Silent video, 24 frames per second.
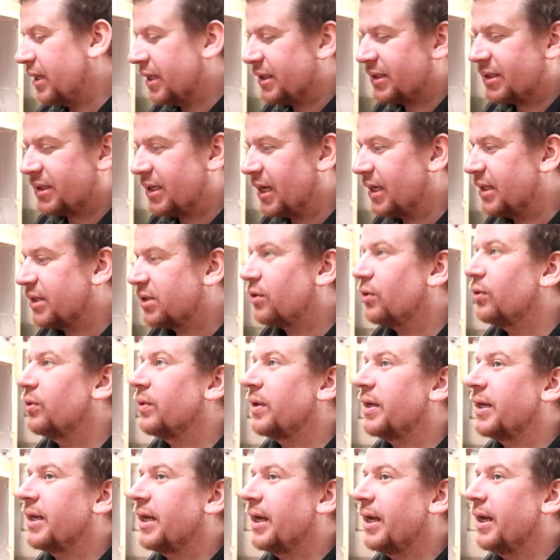it stays cool
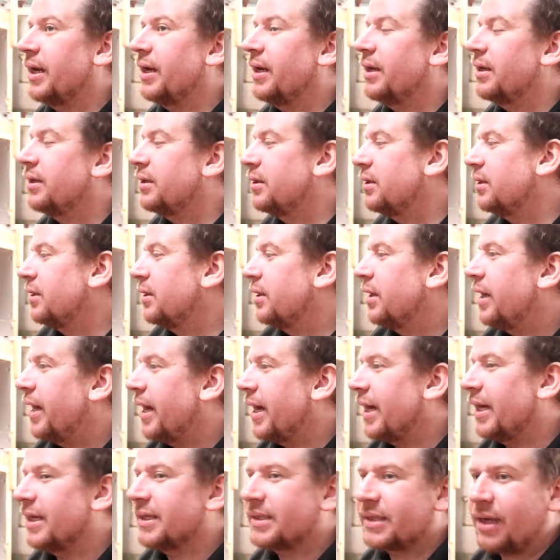in here.
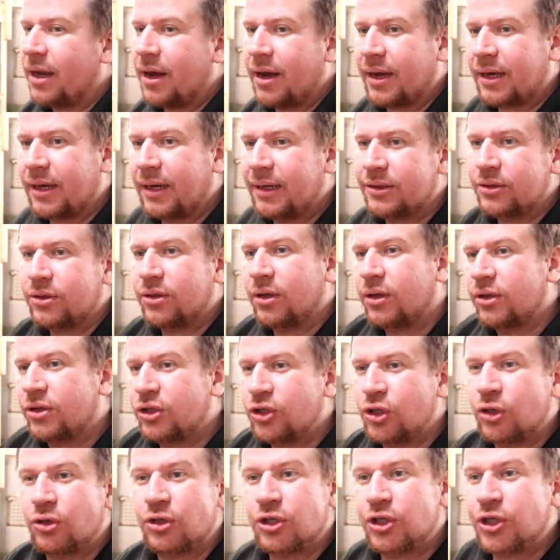It is like a little
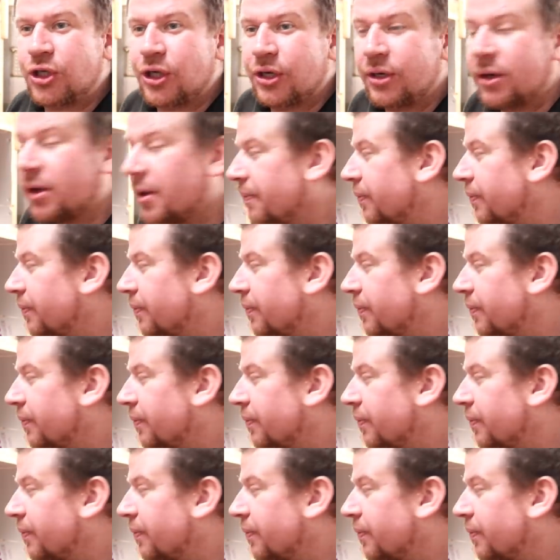dungeon.